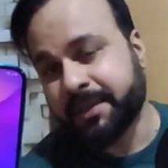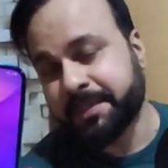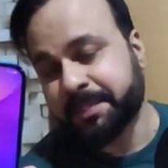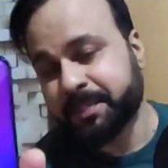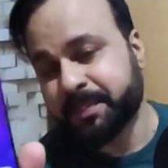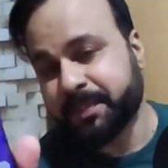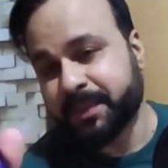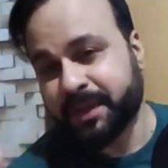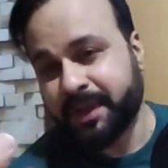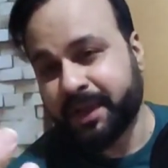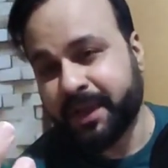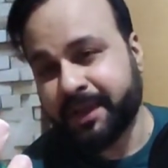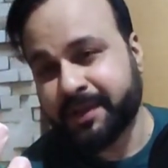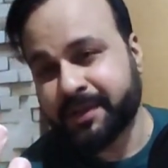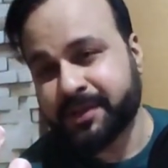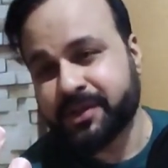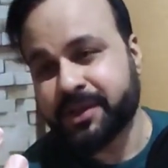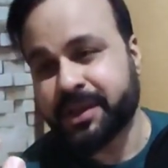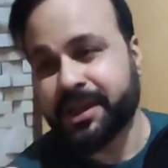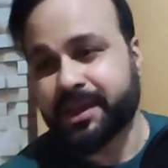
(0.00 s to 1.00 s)
Let's
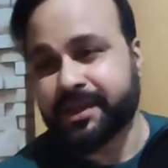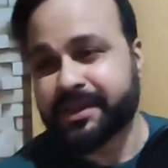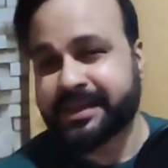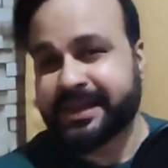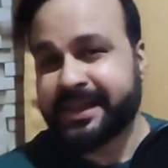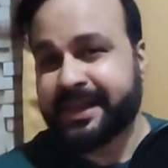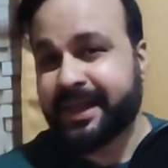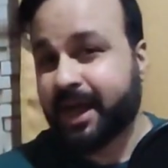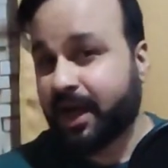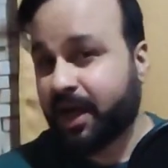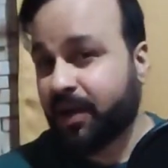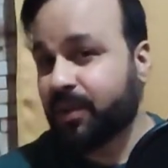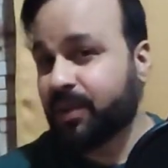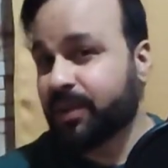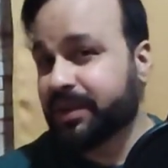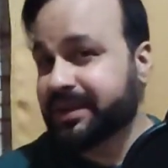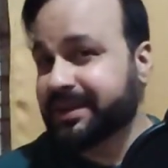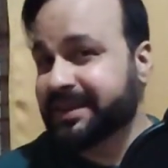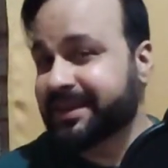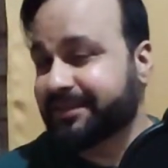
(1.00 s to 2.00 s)
see how is the
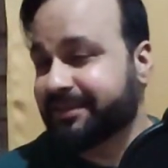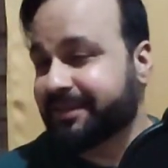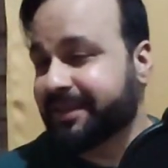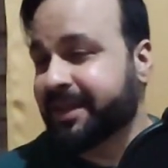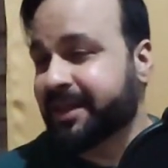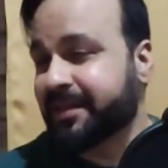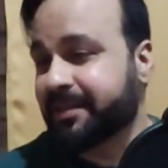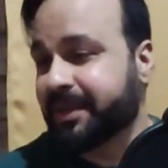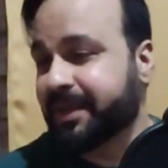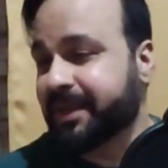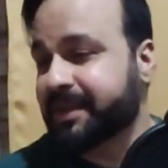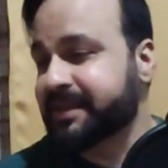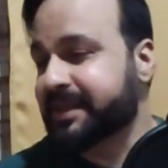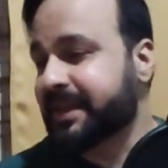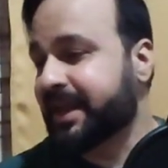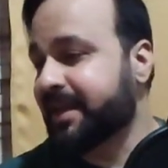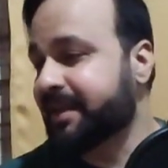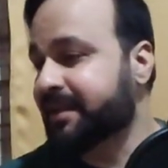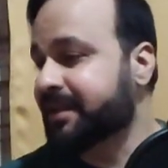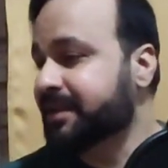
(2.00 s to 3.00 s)
fingerprint
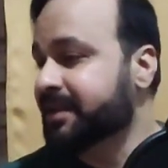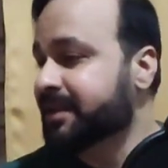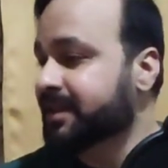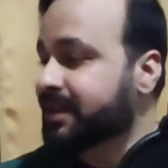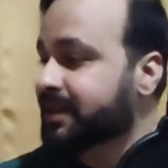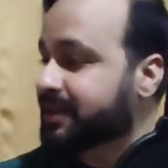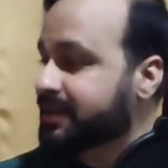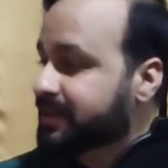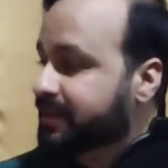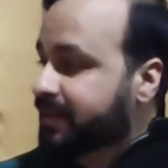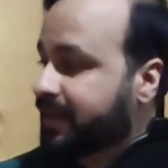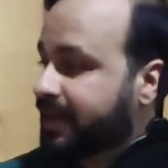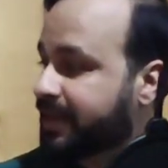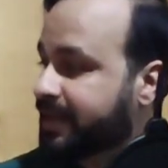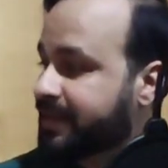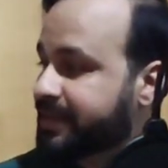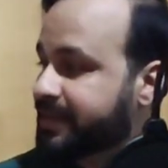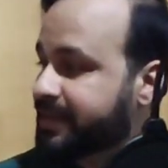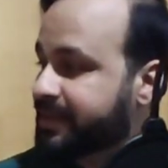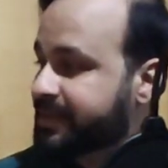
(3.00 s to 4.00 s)
scanner. So I'll
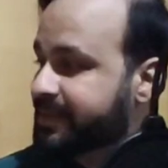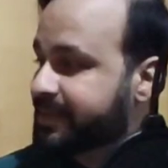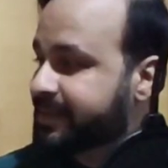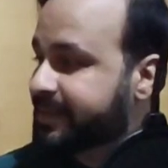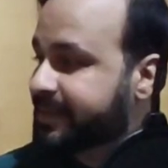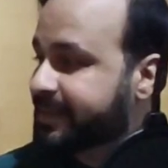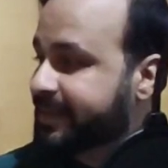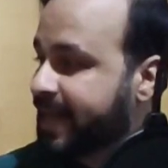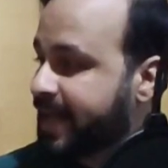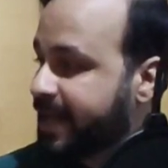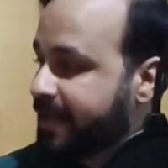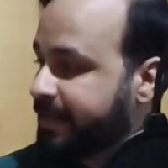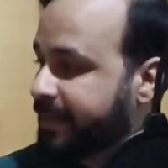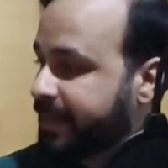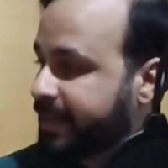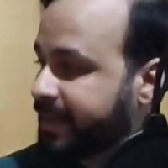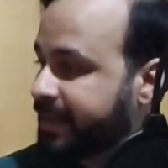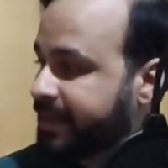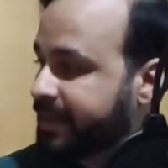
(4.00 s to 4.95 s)
just tap it,